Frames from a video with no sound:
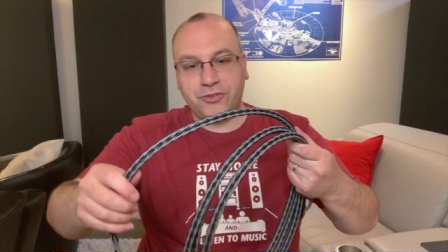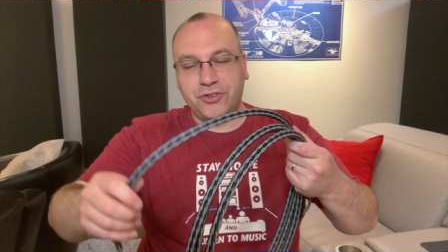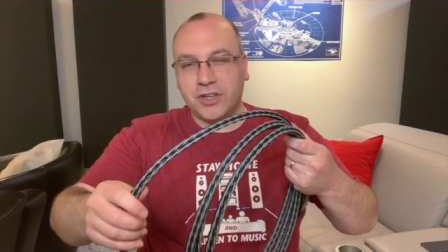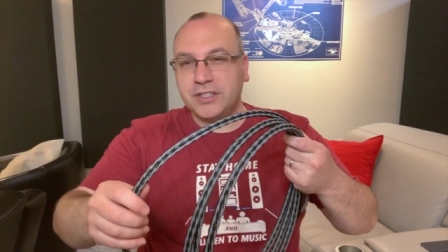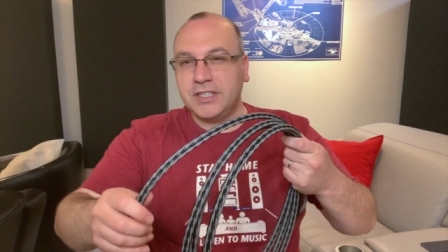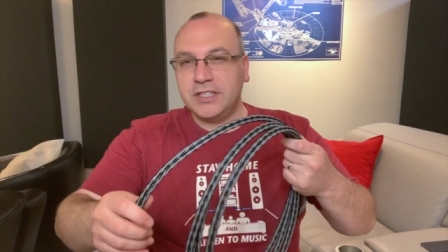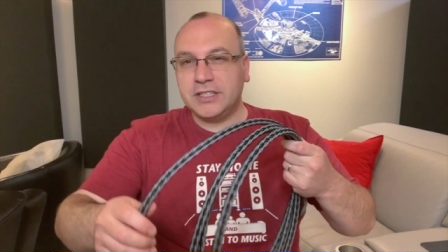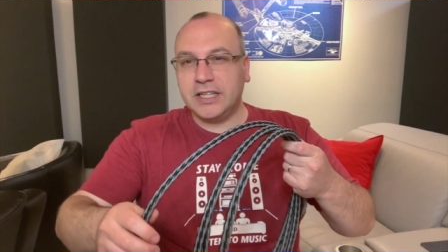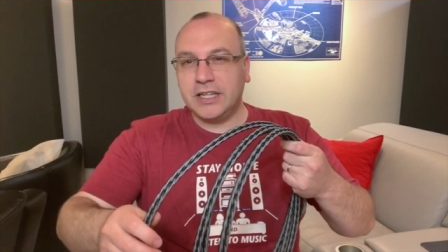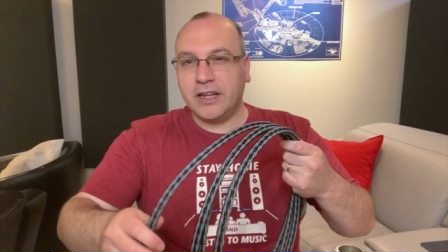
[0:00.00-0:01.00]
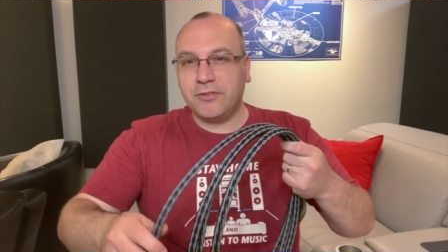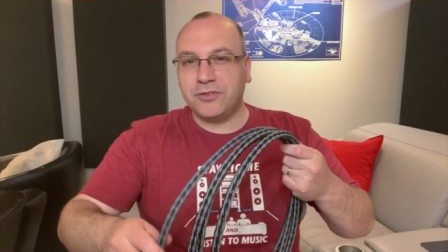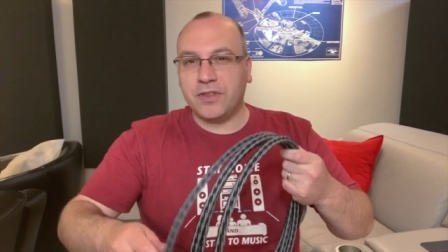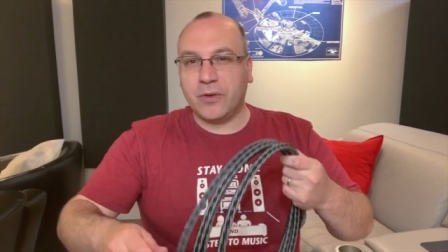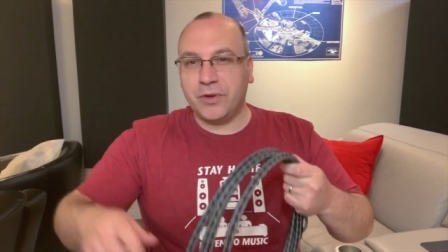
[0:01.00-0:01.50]
just easily enough
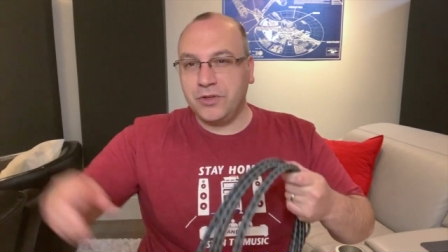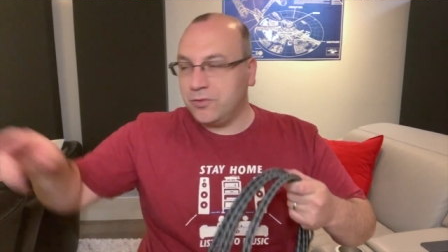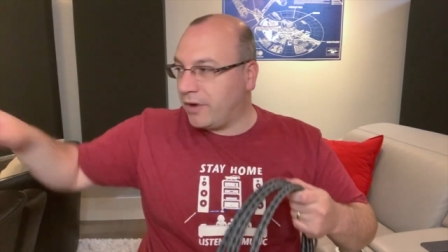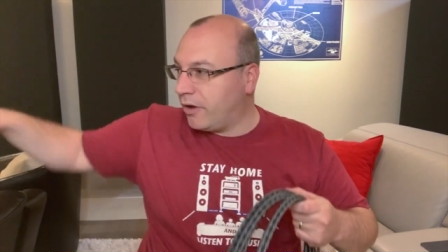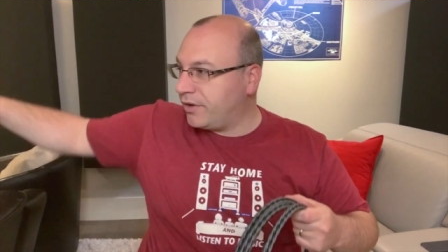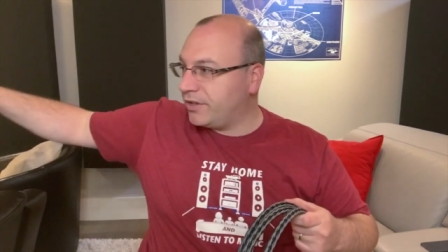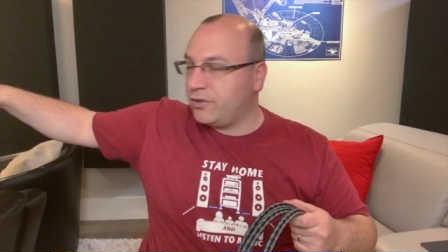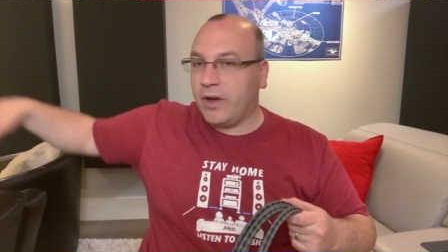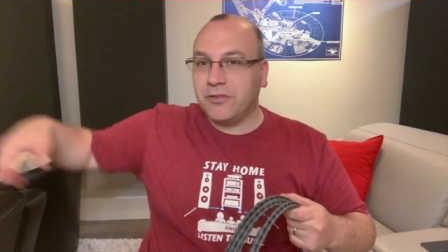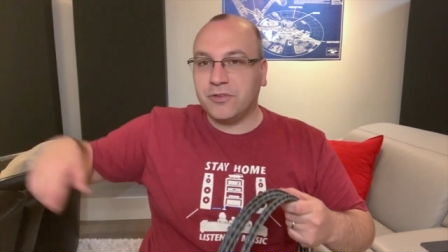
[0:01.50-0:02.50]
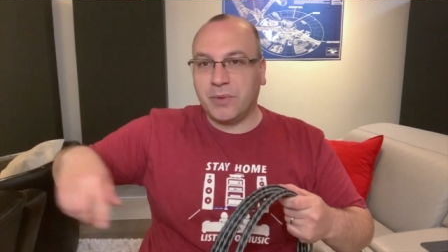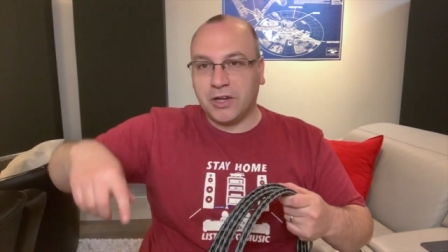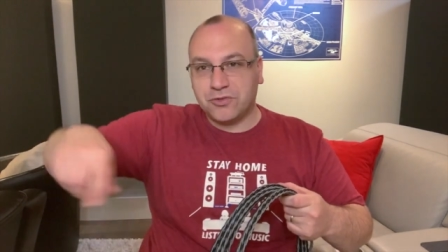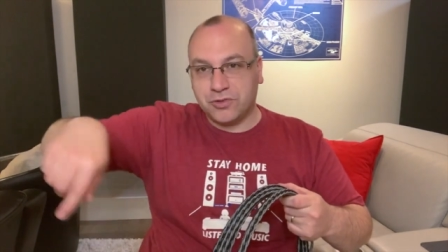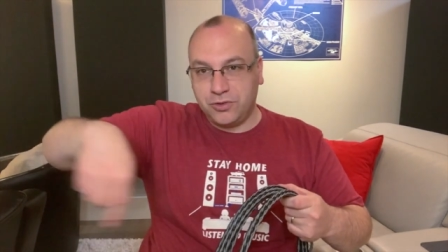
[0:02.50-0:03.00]
so that when you route it and you have some extra,